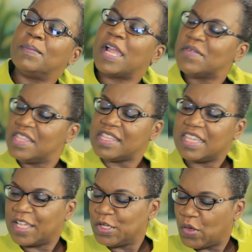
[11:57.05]
Marriage is
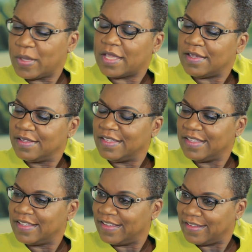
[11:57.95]
an economic
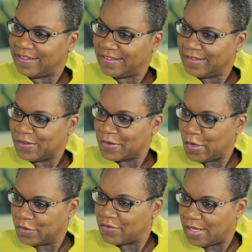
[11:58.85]

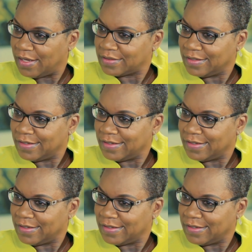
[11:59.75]
contract.